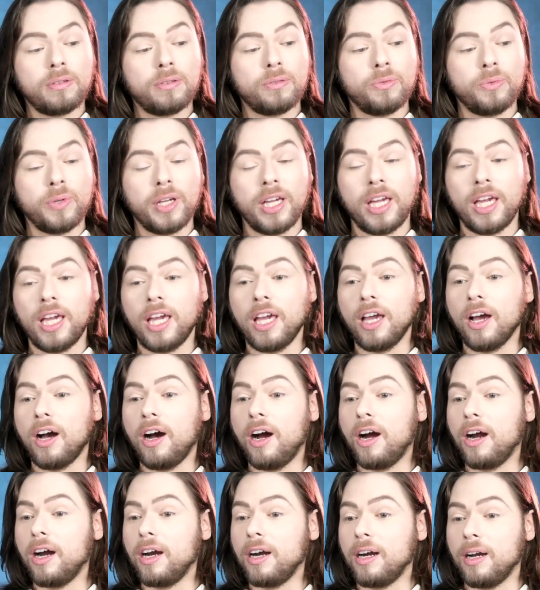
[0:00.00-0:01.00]
we
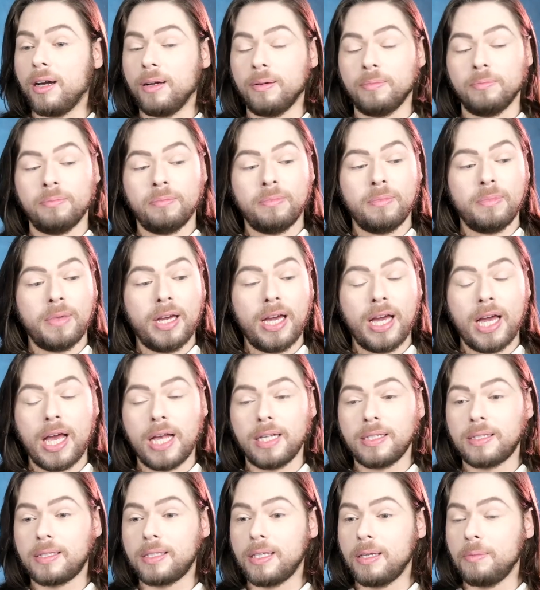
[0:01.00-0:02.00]
are a
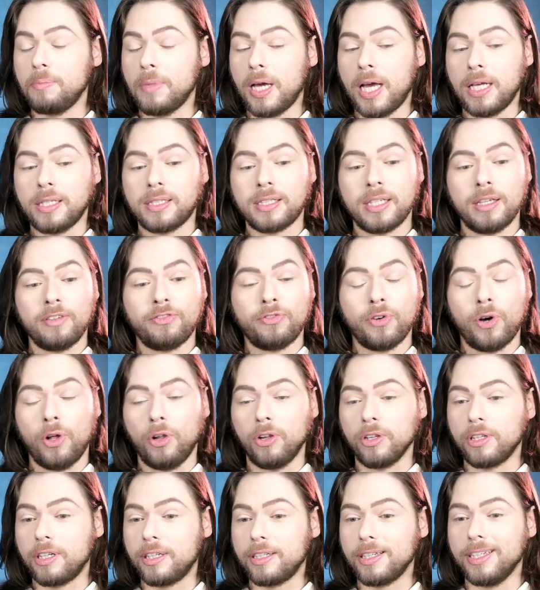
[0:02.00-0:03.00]
messy, messy
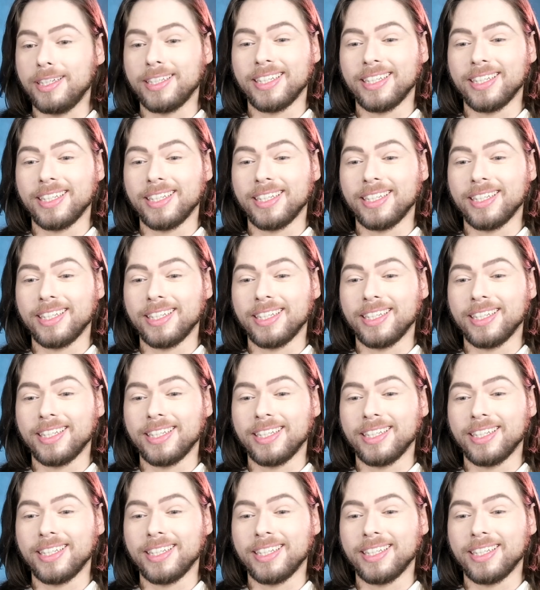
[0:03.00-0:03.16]
folk